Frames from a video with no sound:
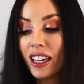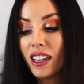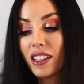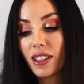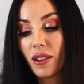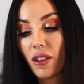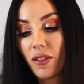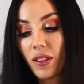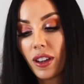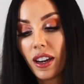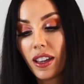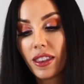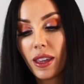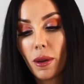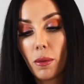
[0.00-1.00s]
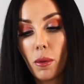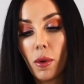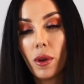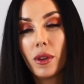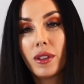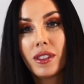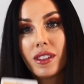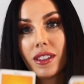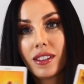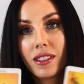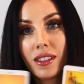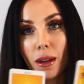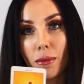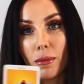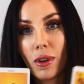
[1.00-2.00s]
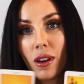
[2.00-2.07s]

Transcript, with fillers: So I feel like there was some